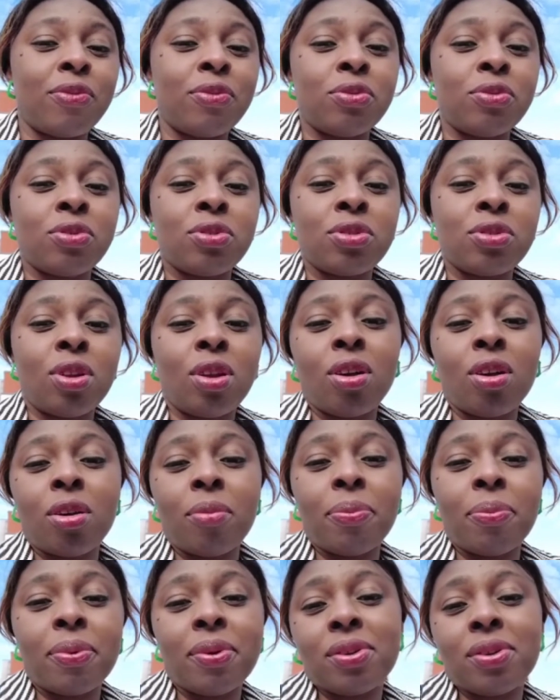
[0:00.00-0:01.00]
food, stock
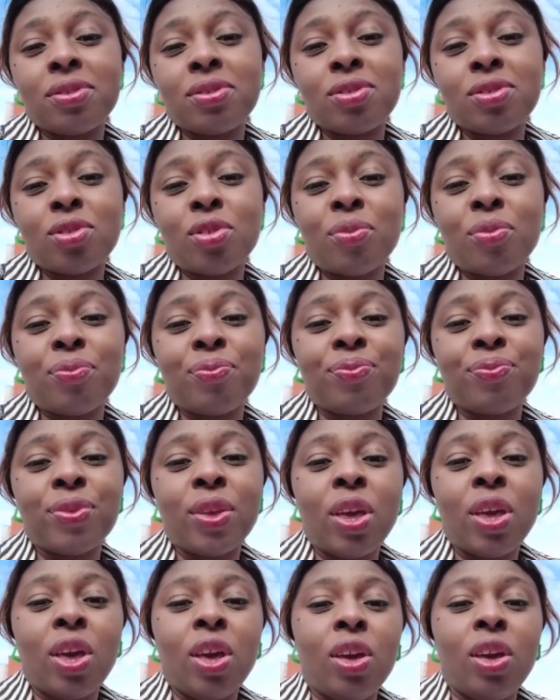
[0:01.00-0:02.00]
up on some,
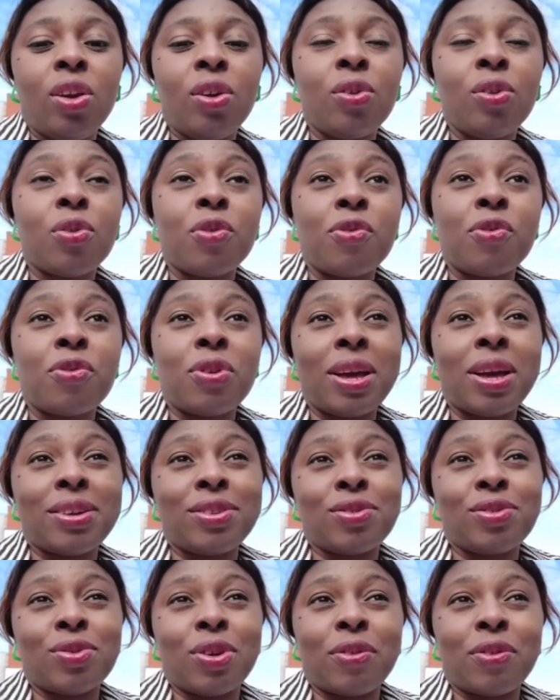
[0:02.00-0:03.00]
you know,
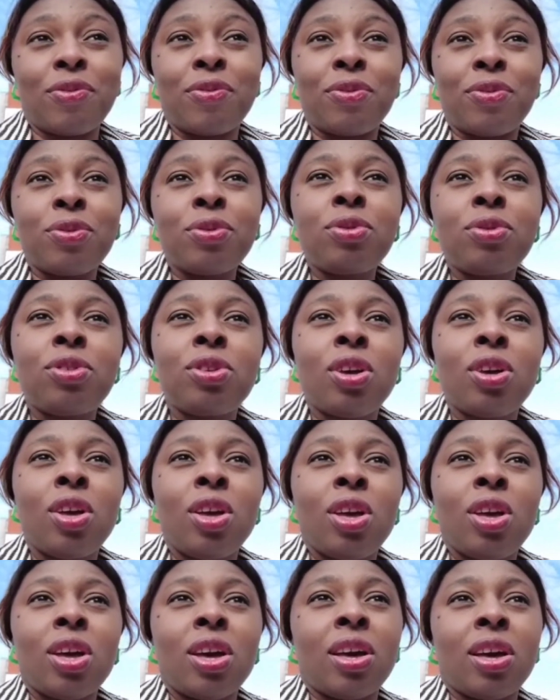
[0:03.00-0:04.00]
extra food,
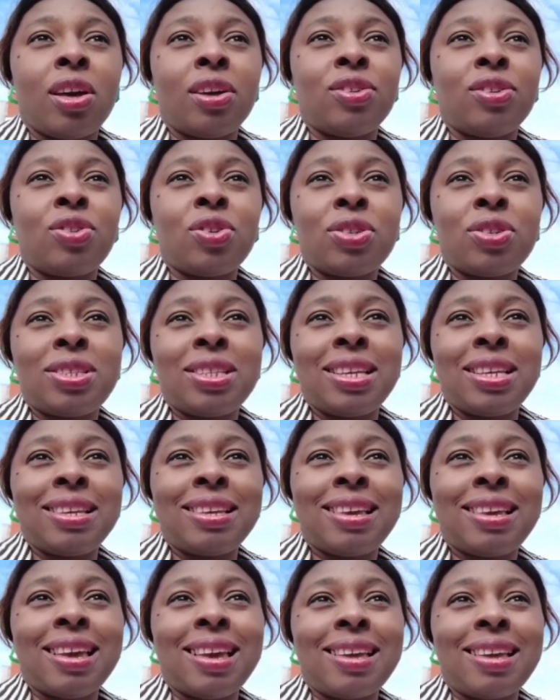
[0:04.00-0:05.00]
just
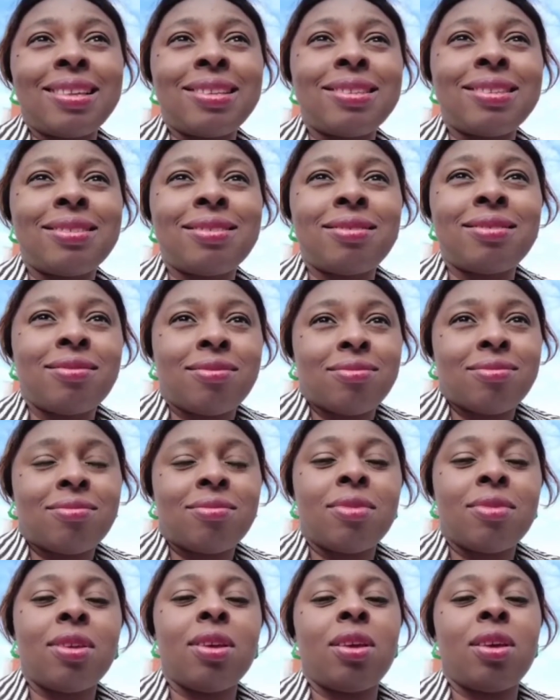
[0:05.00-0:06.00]
in case,
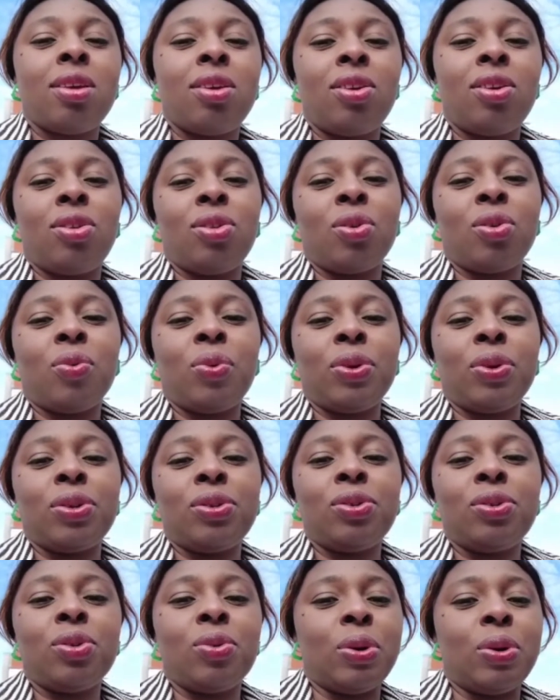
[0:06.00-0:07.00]
you know, we
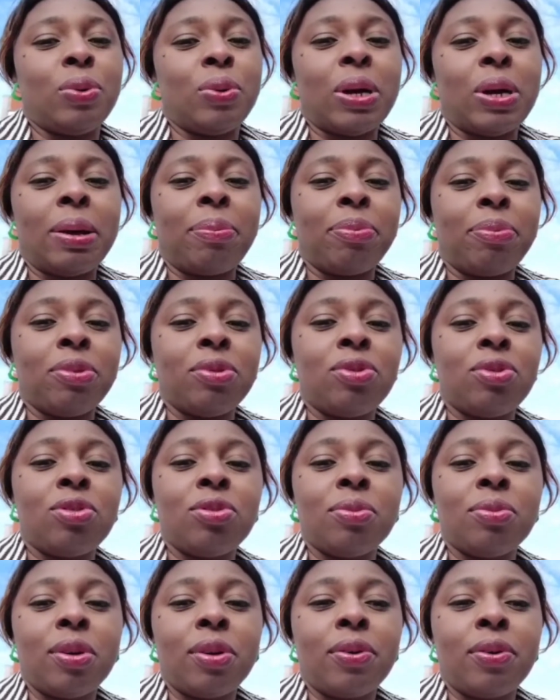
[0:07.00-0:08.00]
don't know what will happen
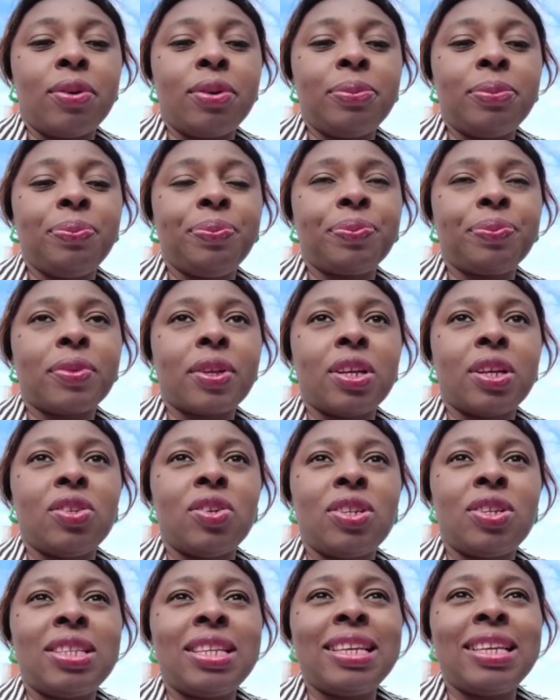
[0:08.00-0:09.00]
tomorrow.
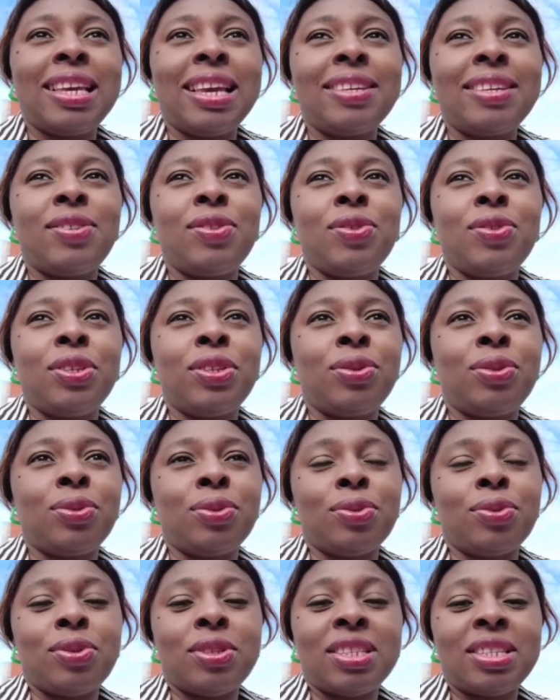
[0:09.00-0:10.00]
Just in case you need
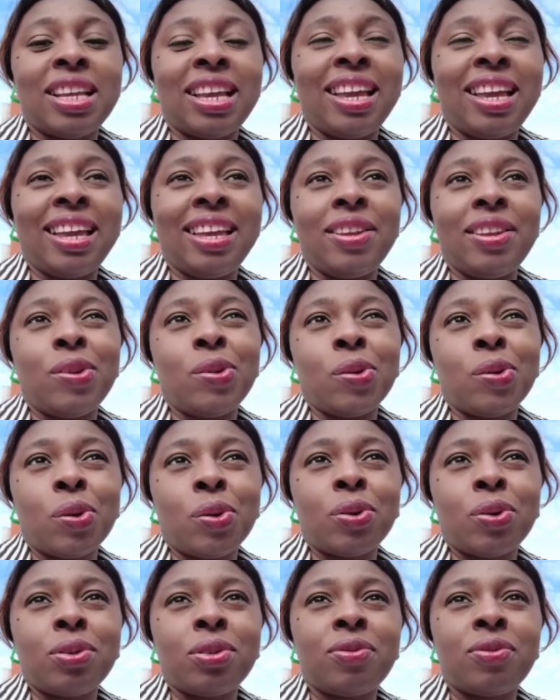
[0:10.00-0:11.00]
to stay
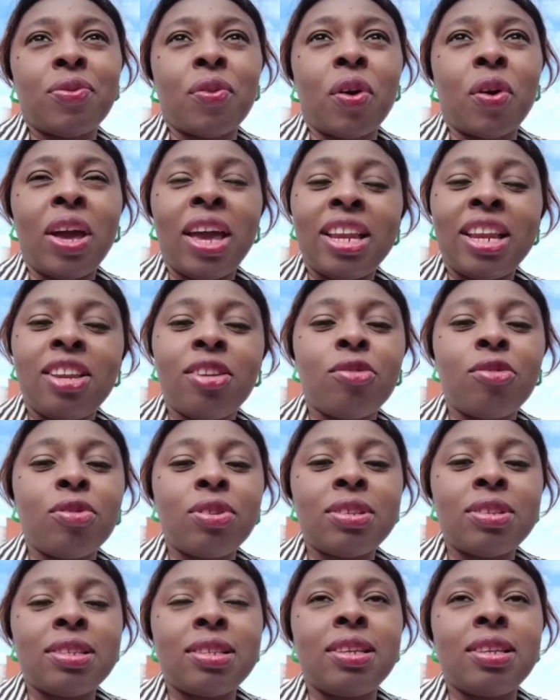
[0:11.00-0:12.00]
indoors for any
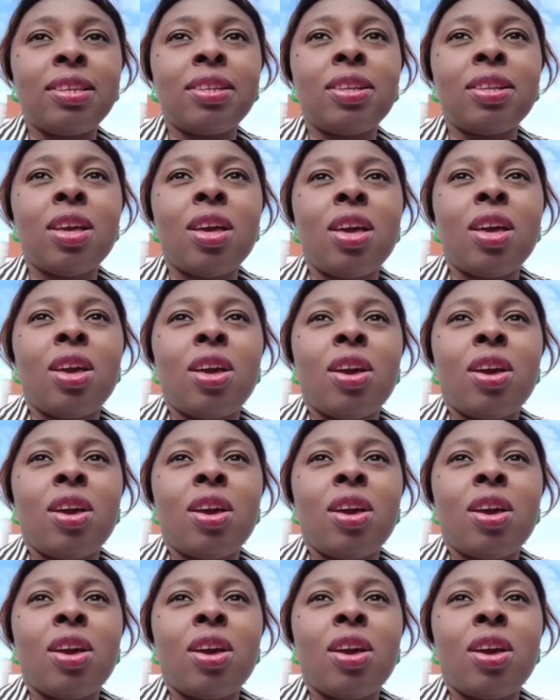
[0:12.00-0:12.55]
reason,